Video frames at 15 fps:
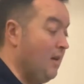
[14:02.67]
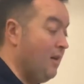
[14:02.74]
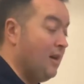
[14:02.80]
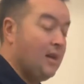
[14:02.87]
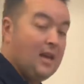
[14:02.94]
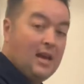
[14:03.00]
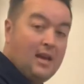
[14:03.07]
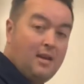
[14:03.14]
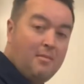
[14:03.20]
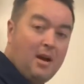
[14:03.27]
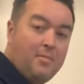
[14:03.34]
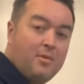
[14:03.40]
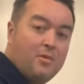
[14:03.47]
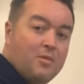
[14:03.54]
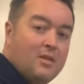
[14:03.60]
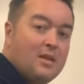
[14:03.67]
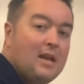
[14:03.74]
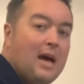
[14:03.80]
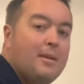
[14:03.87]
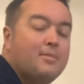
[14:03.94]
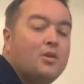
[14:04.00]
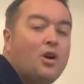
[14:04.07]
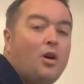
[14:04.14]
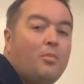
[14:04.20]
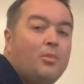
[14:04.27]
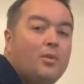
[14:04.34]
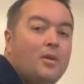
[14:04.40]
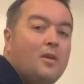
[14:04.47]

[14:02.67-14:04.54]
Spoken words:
Again, it might be the laptop.